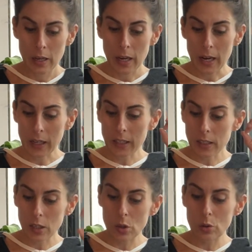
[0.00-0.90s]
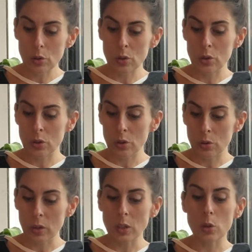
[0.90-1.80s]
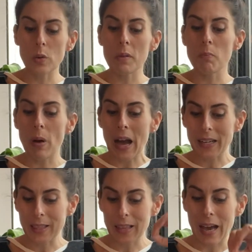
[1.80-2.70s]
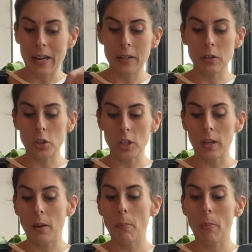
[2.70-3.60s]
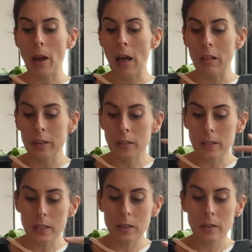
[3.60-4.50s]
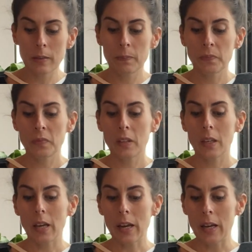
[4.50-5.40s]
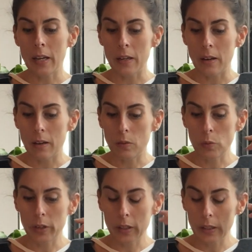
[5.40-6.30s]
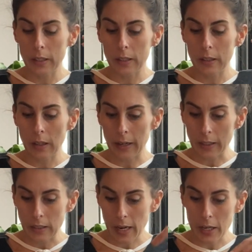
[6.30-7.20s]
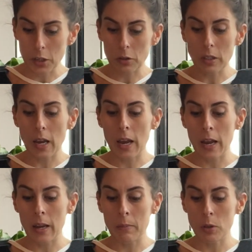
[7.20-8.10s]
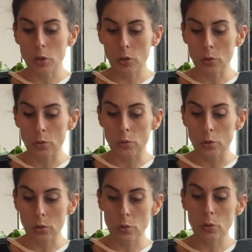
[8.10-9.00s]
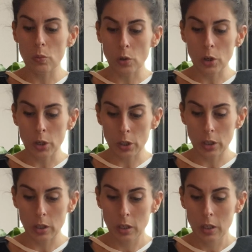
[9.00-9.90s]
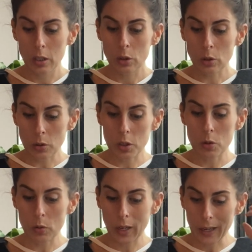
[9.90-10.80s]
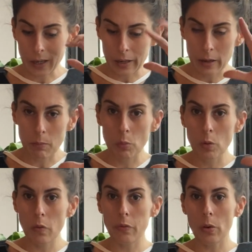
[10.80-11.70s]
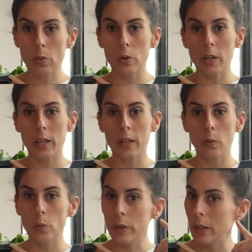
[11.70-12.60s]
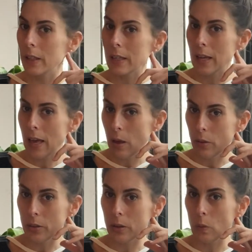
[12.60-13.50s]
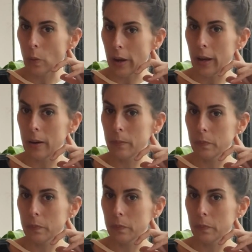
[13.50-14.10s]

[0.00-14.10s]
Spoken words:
and continue to embody that energy, balance, and really take your time to do the work so that you can move forward in a really healthy way.